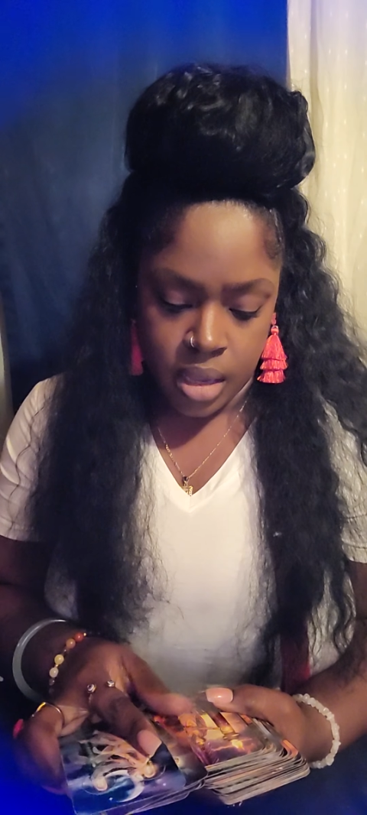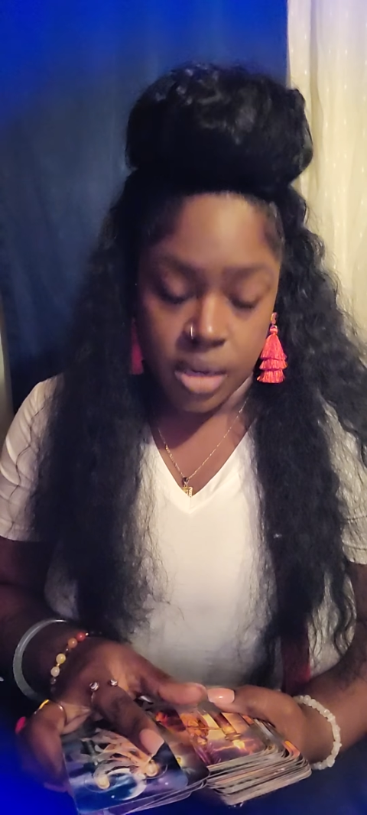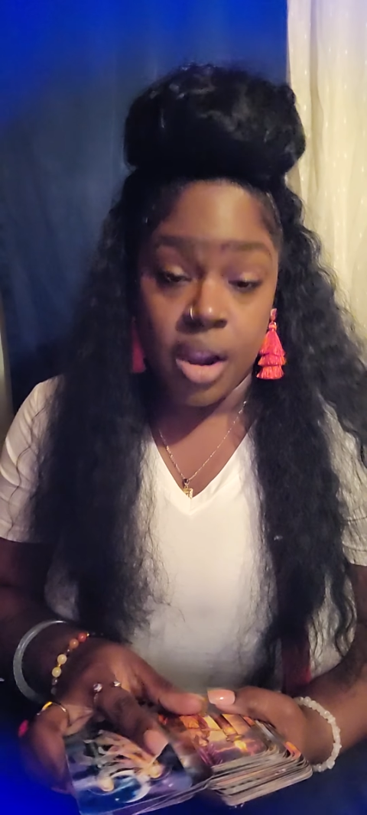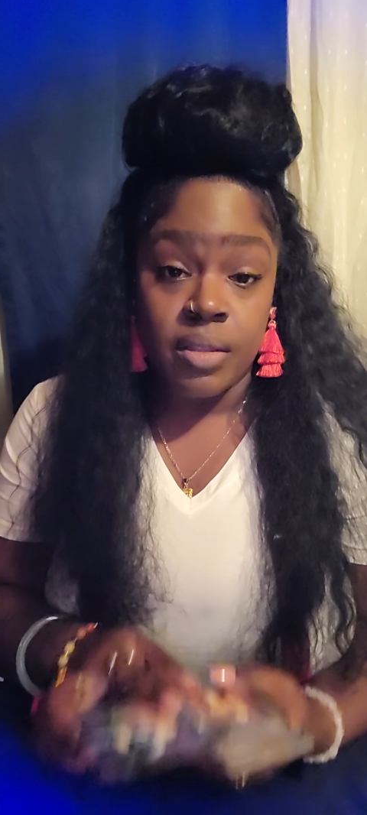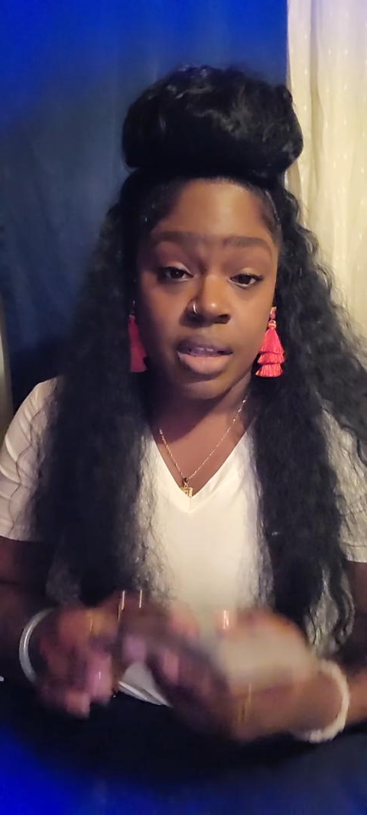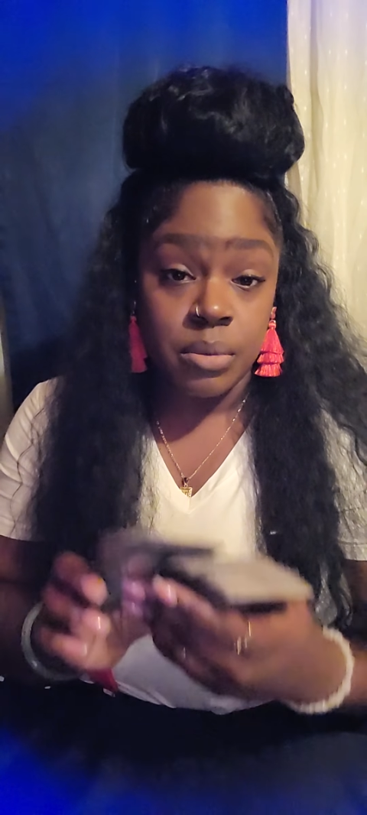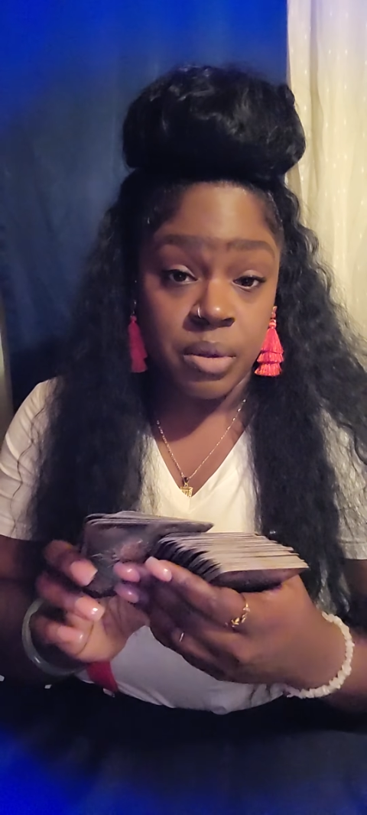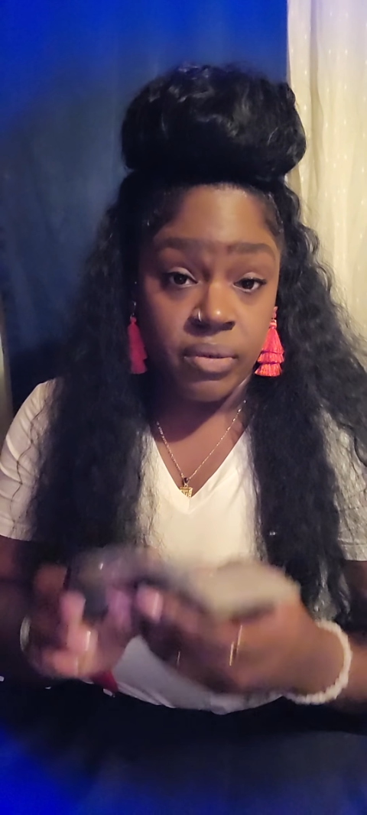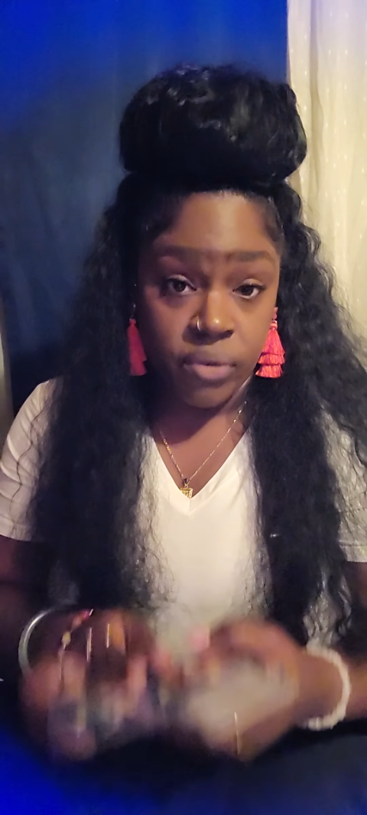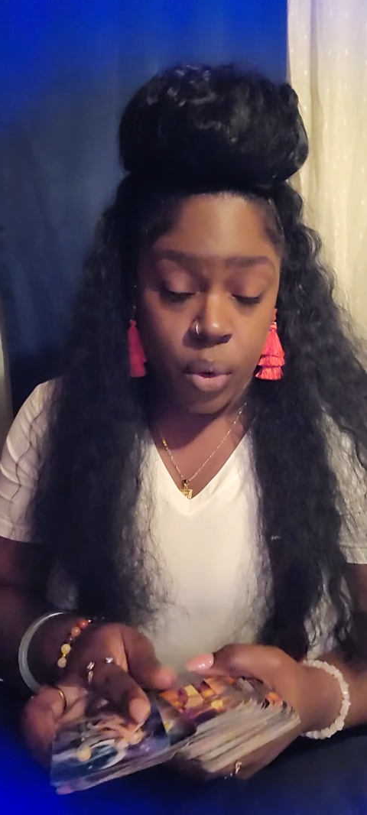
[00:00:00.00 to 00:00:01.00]
and the card that comes
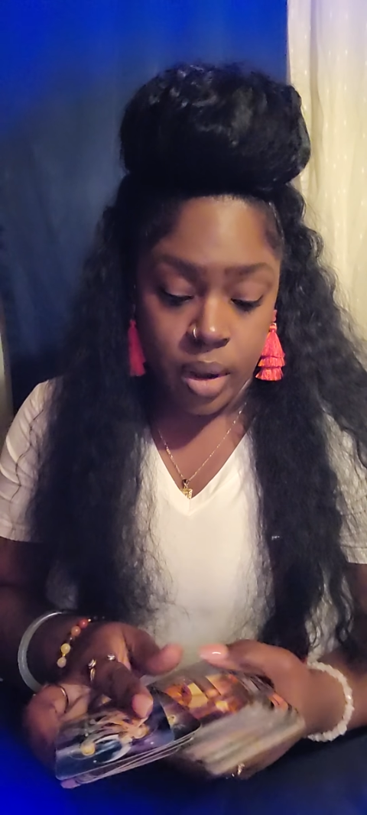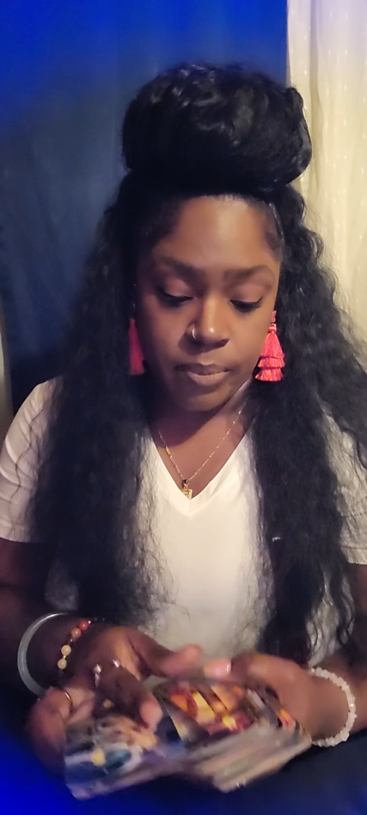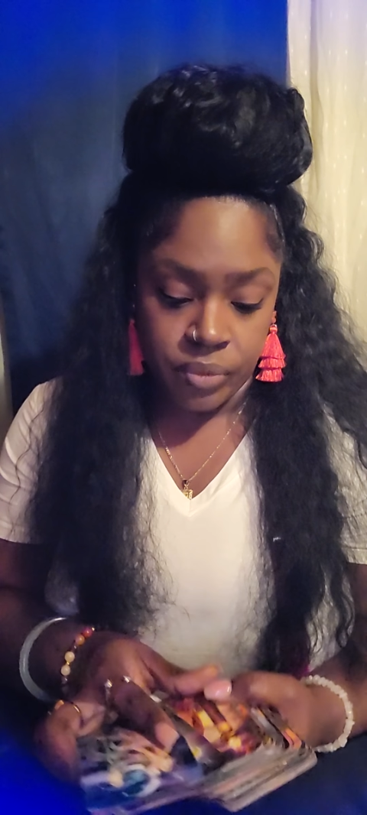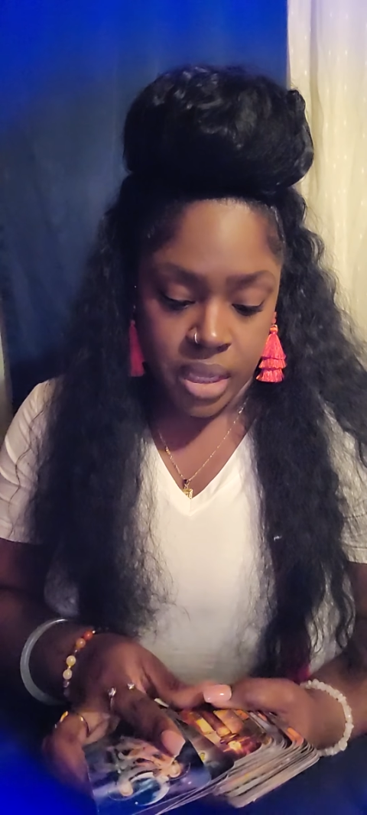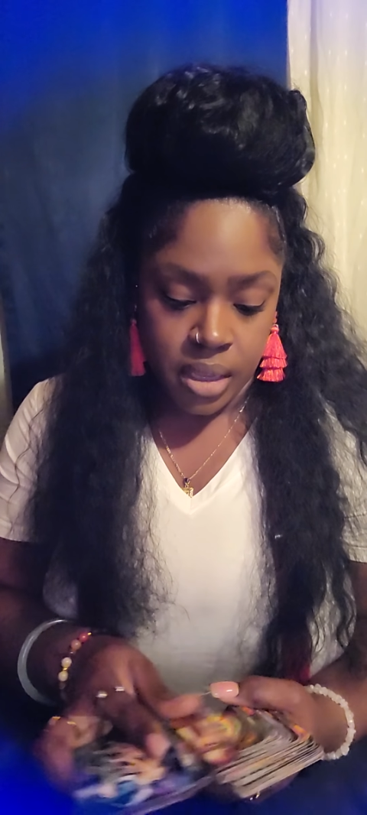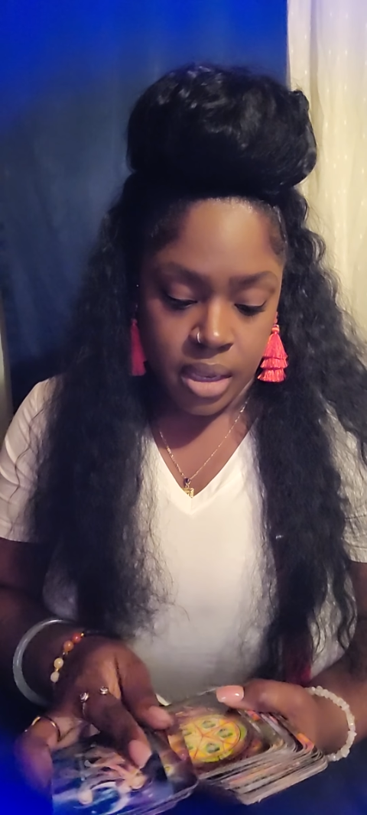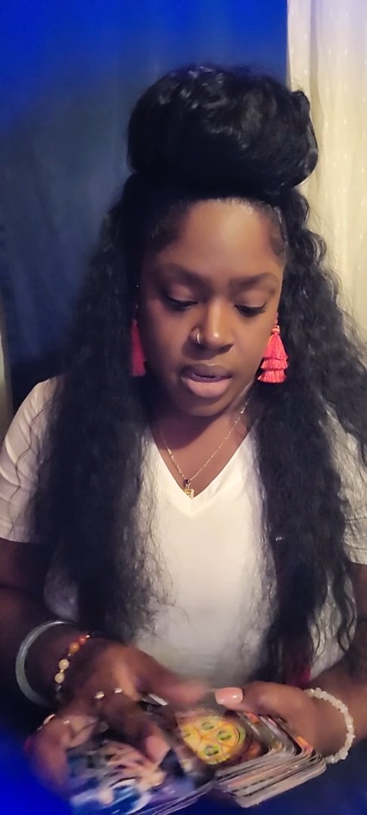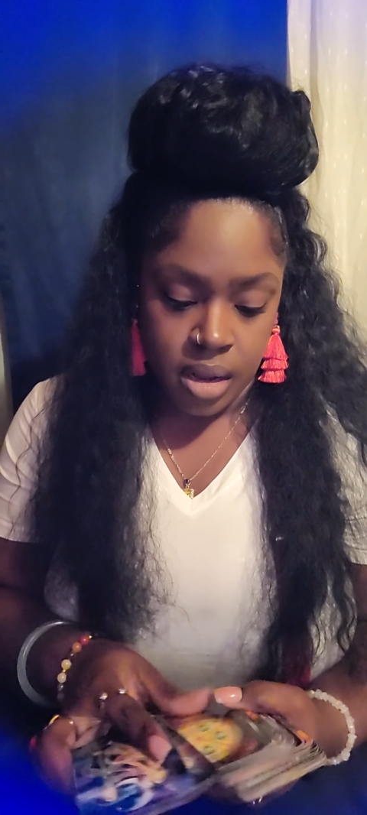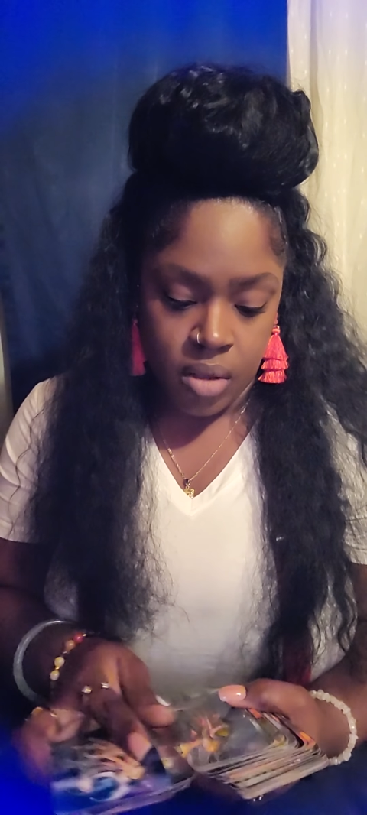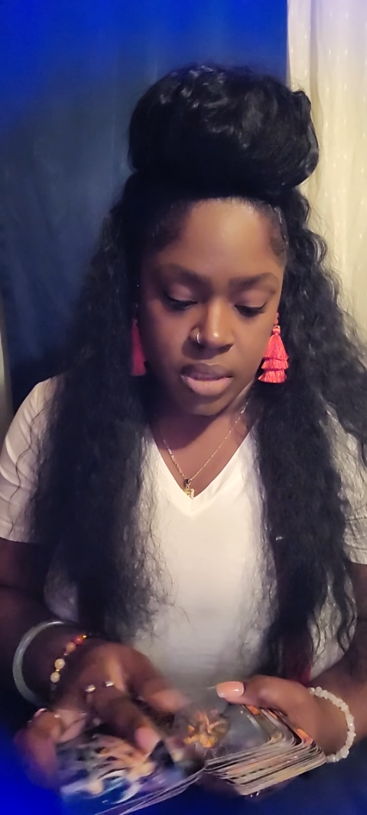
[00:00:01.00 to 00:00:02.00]
before it, and
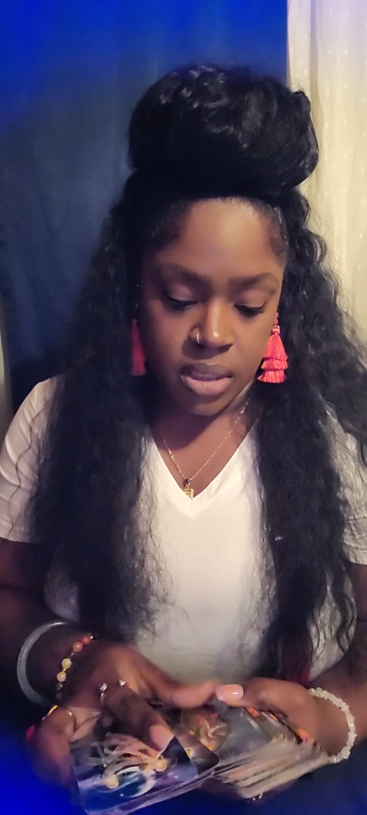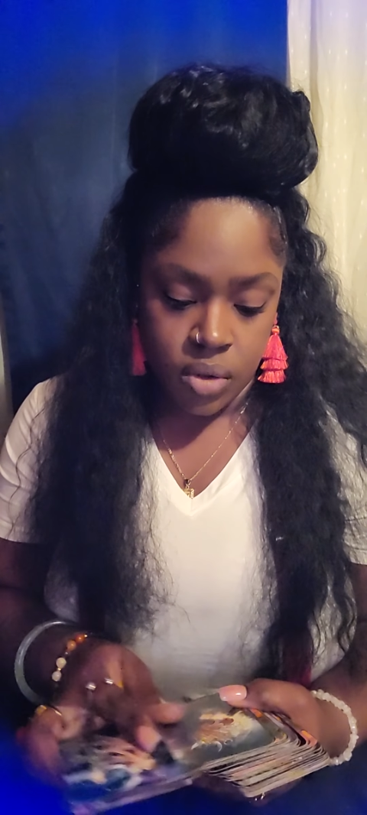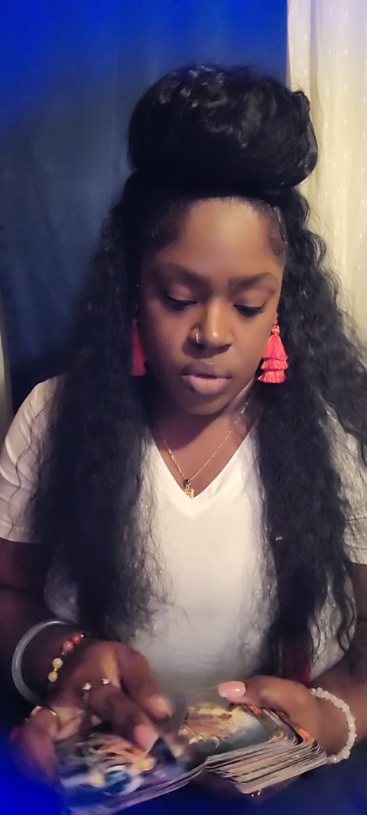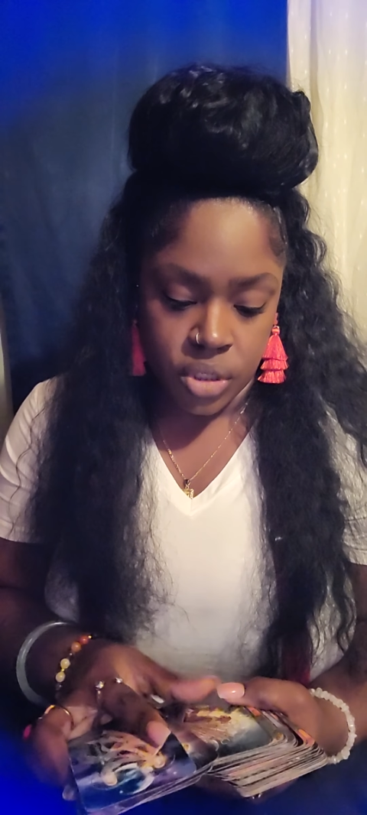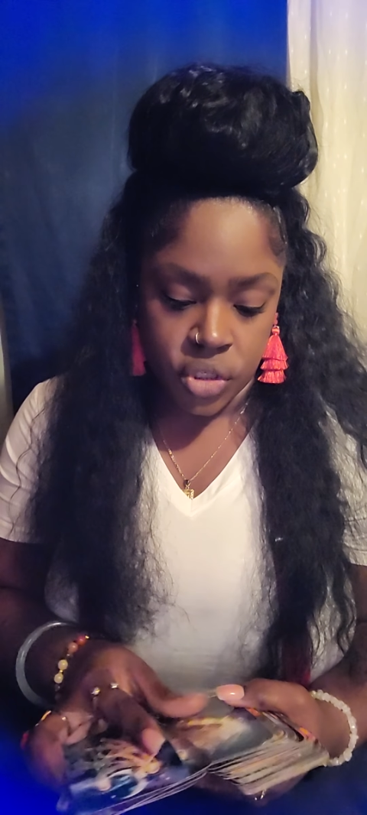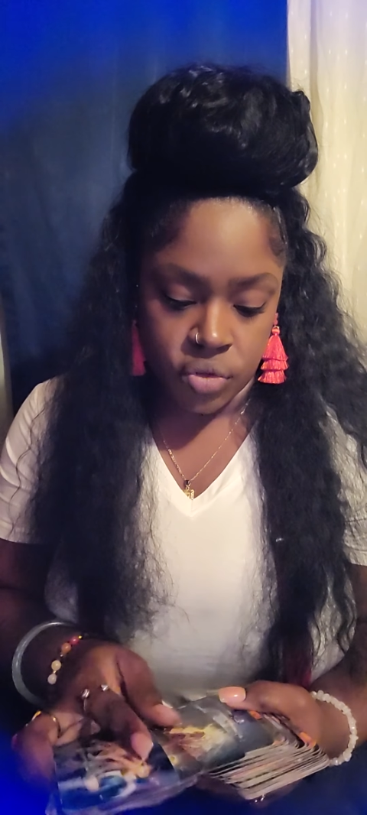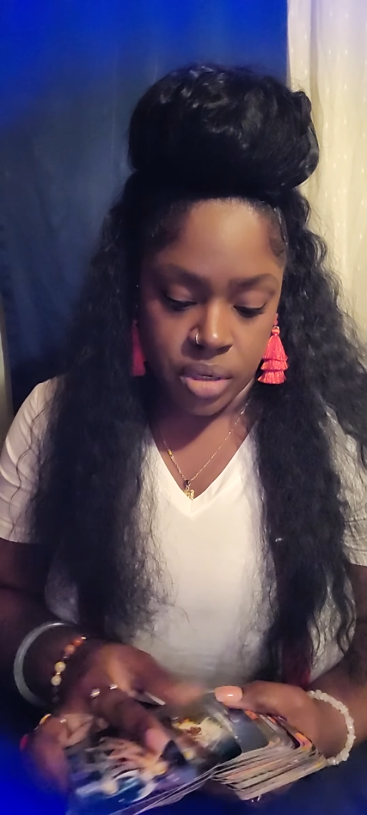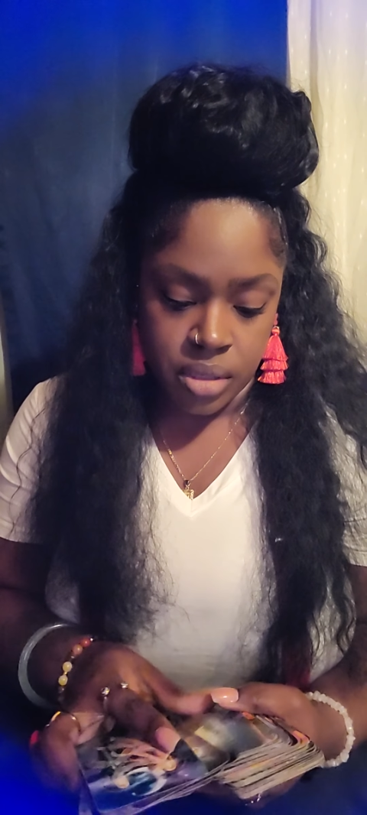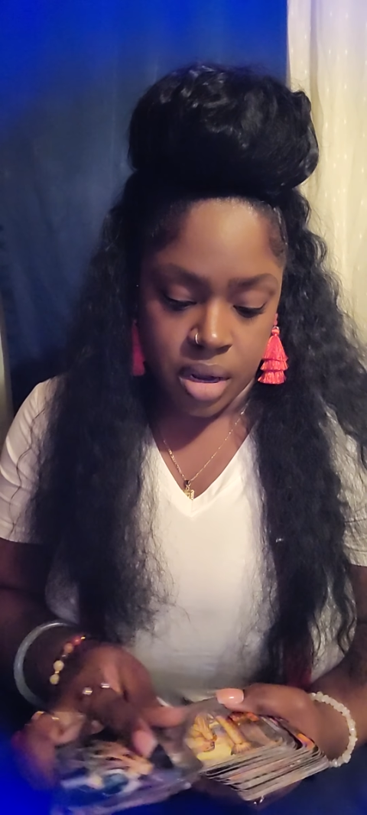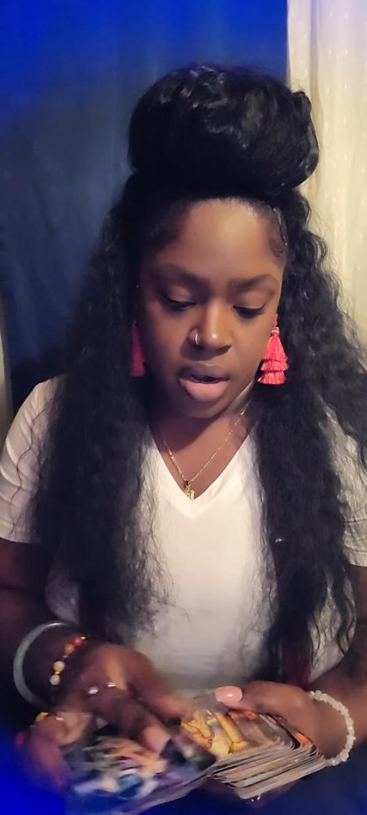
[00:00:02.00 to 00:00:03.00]
then also the
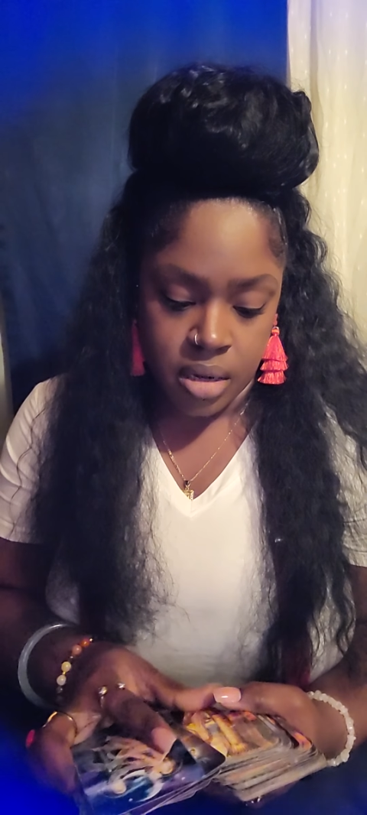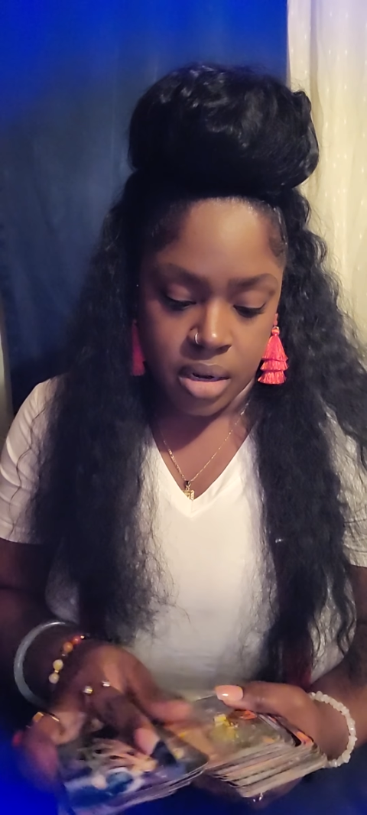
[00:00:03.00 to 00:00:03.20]
strength card